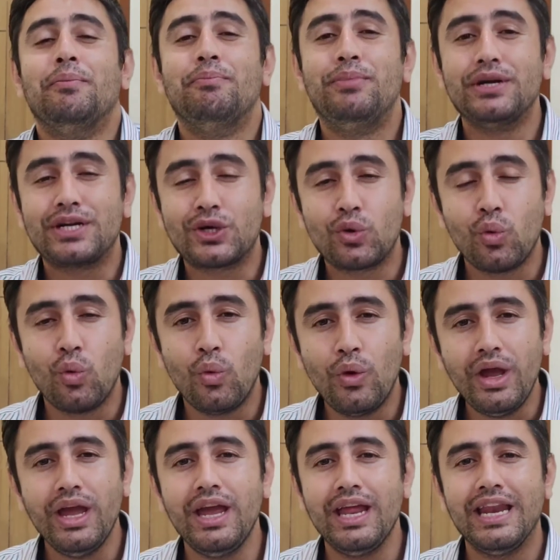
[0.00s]

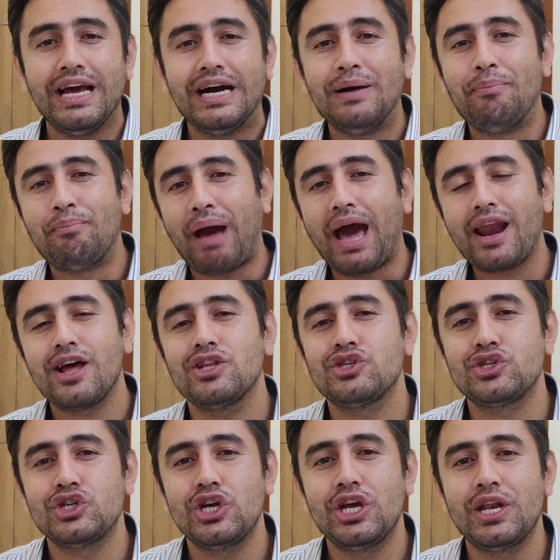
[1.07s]
between a
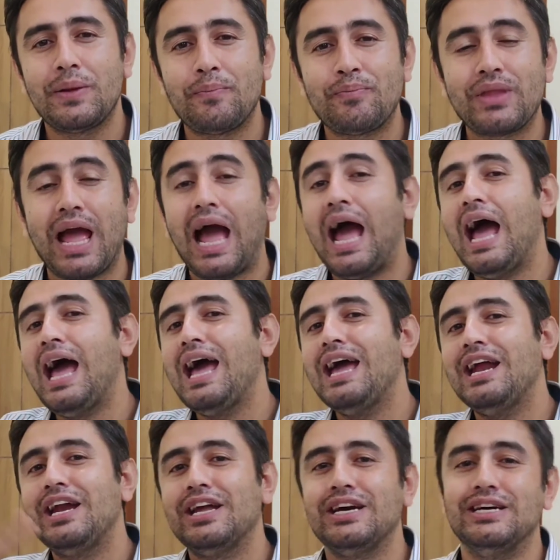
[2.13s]
parachain
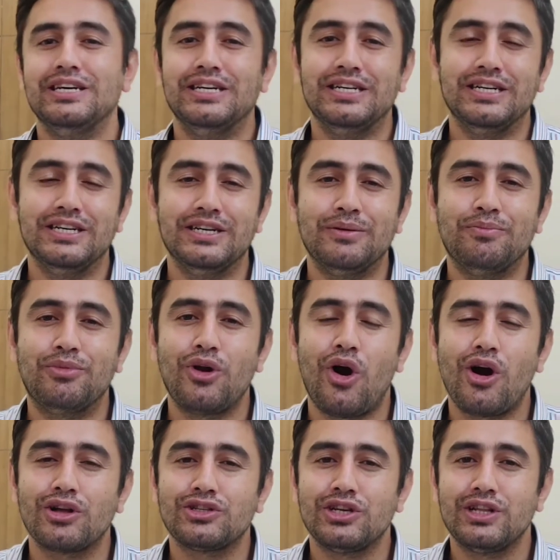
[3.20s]
and a
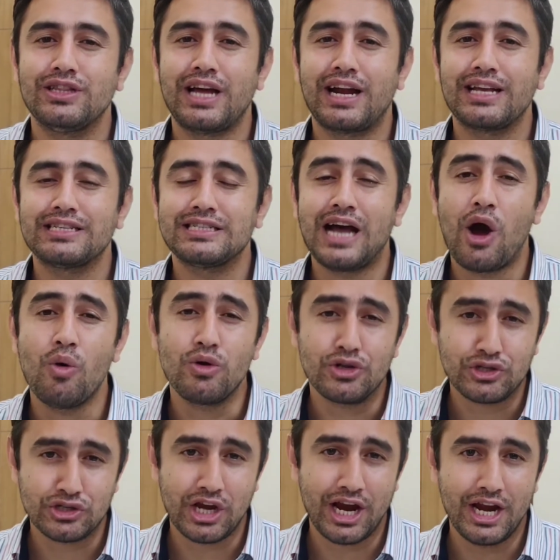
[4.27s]
blockchain that is
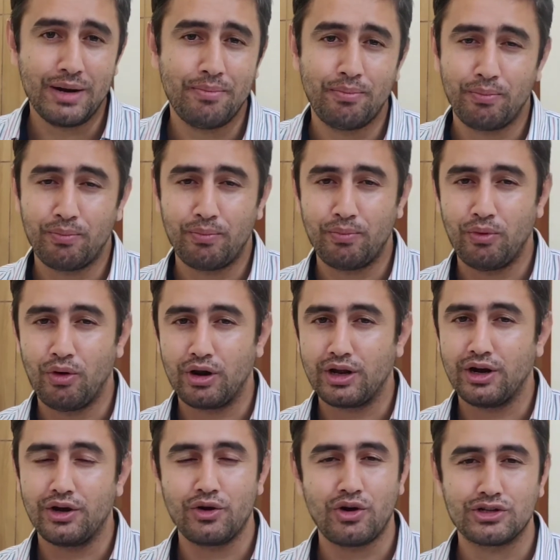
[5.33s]
outside
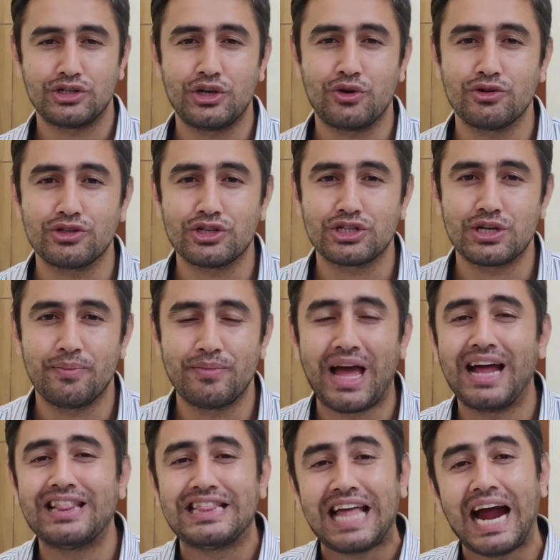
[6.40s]
Polkadot's ecosystem,
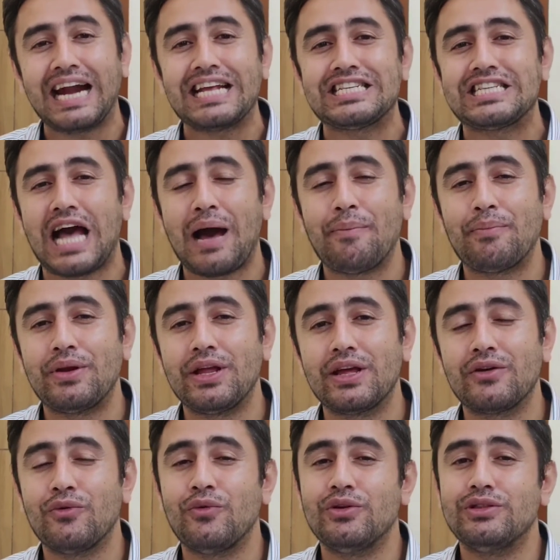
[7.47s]
and that is
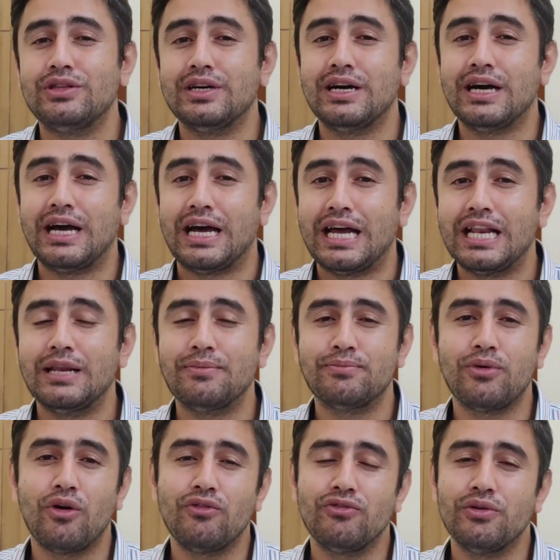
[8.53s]
happening with the help
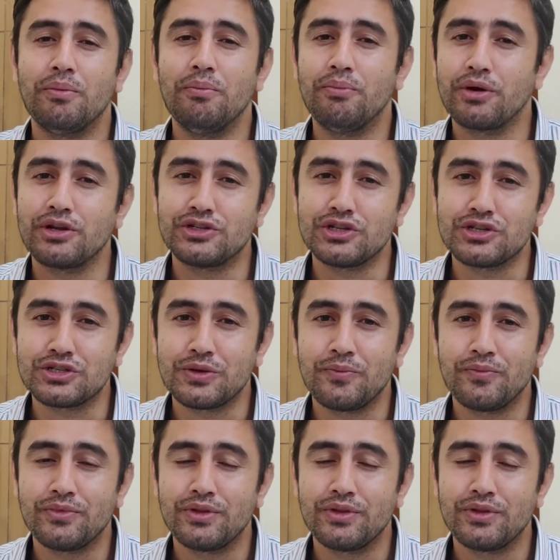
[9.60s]
of bridges.